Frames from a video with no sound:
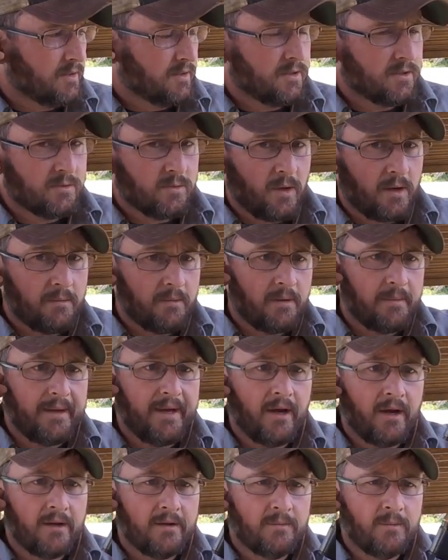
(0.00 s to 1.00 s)
This is what I'm going to
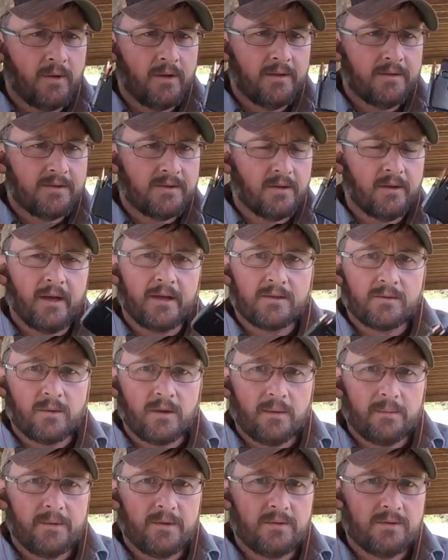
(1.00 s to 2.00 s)
be hunting with, so that's
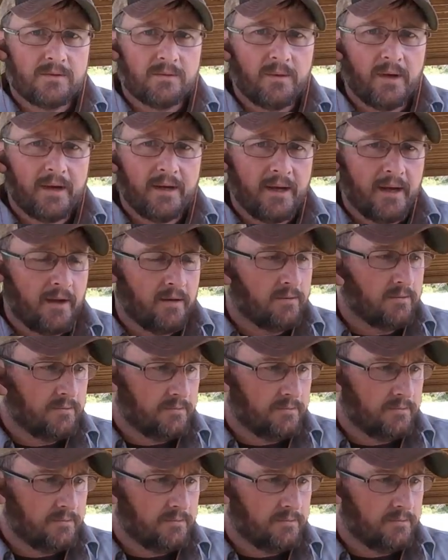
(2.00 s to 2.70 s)
what I'm using right now.